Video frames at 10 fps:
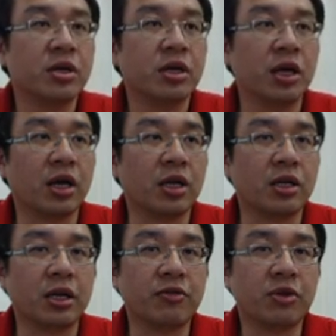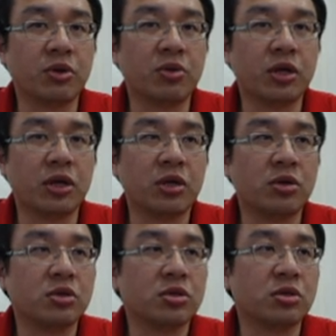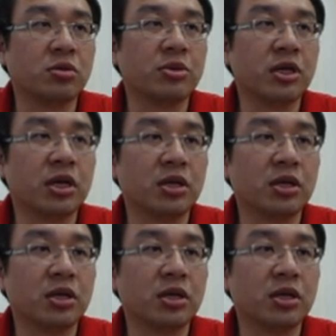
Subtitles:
And if the queen goes to b8